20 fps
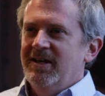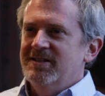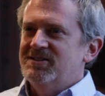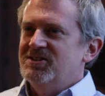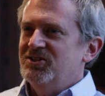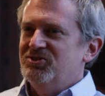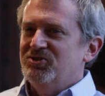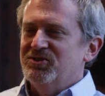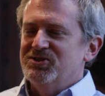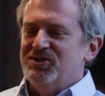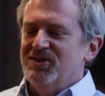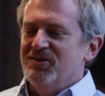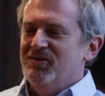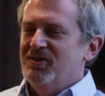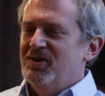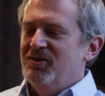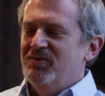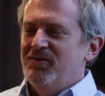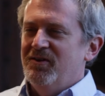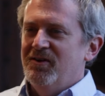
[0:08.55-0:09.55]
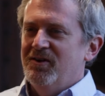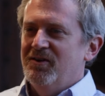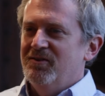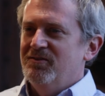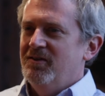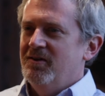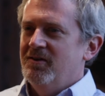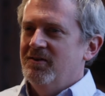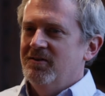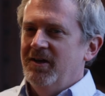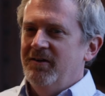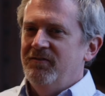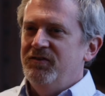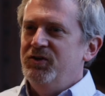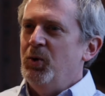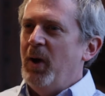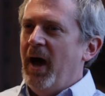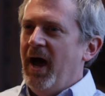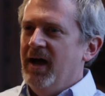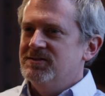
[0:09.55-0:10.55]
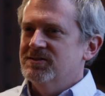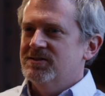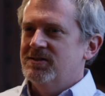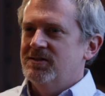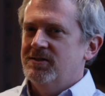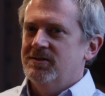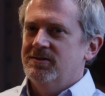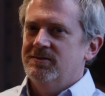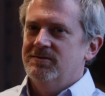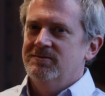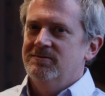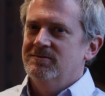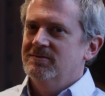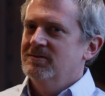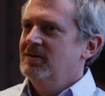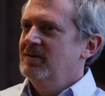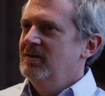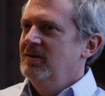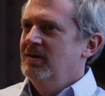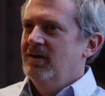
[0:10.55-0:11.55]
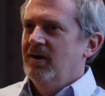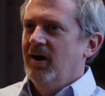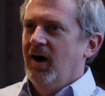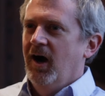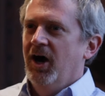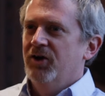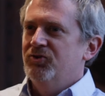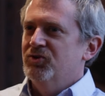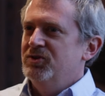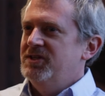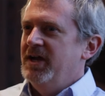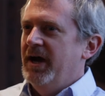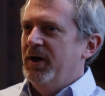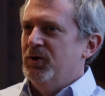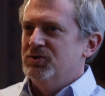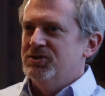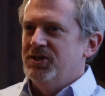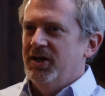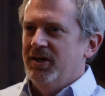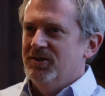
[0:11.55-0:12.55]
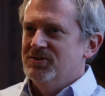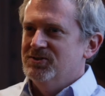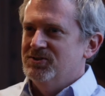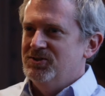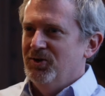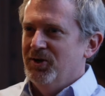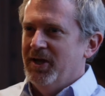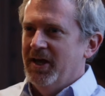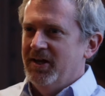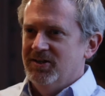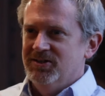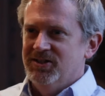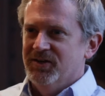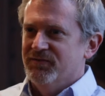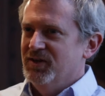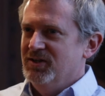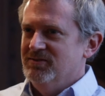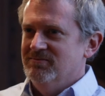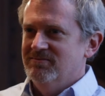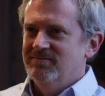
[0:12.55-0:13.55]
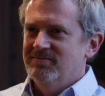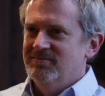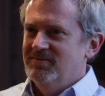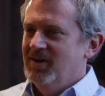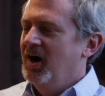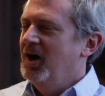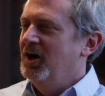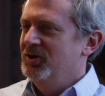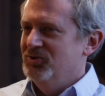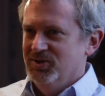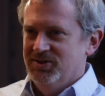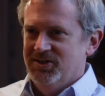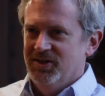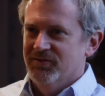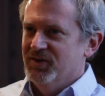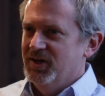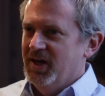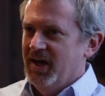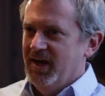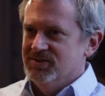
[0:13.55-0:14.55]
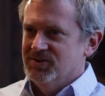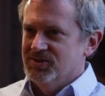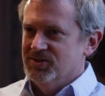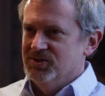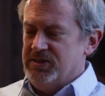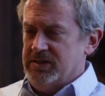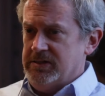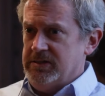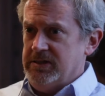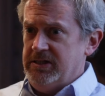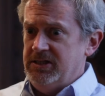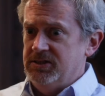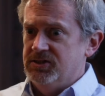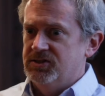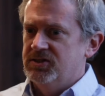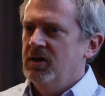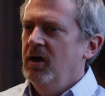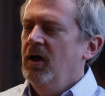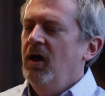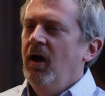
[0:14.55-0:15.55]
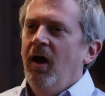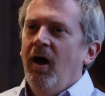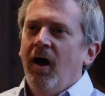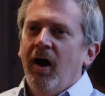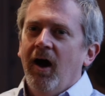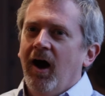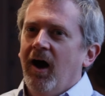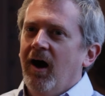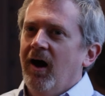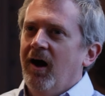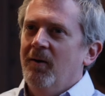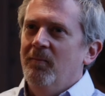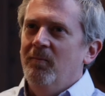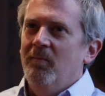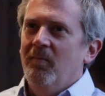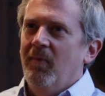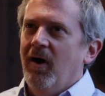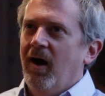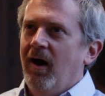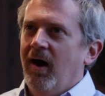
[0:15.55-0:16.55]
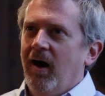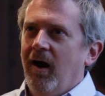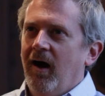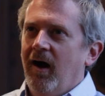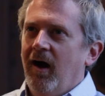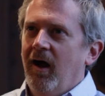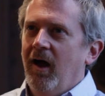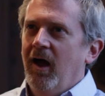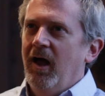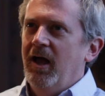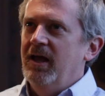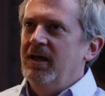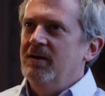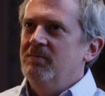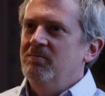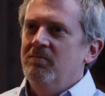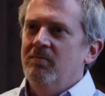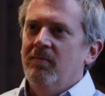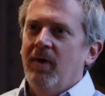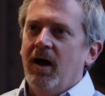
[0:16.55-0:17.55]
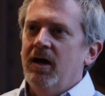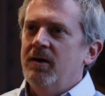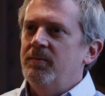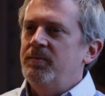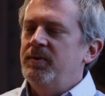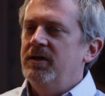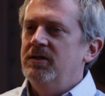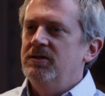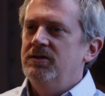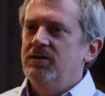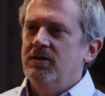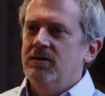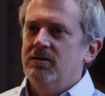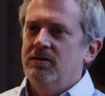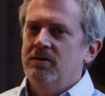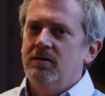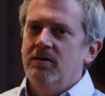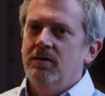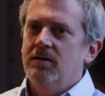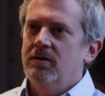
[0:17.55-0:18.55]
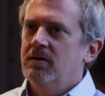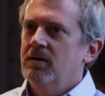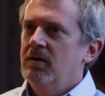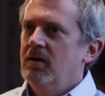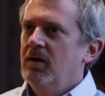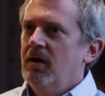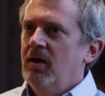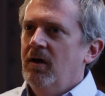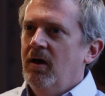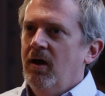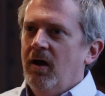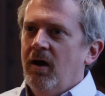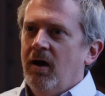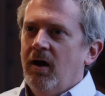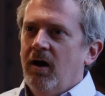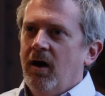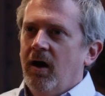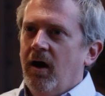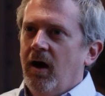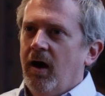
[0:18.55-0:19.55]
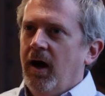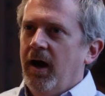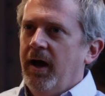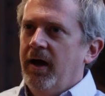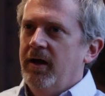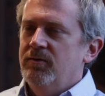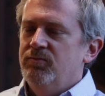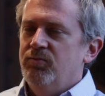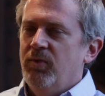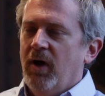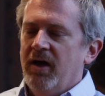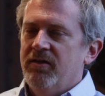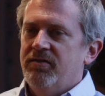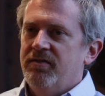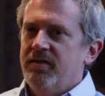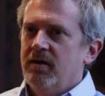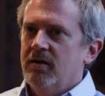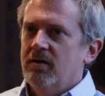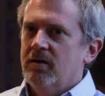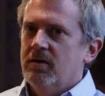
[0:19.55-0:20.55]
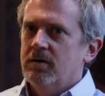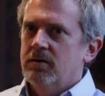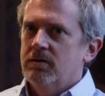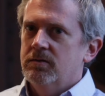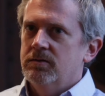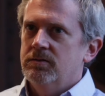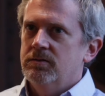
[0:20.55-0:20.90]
It's interesting. if you ask 100 countertenors, you'll get a different 100 different answers at least. Um, in my opinion, I, I think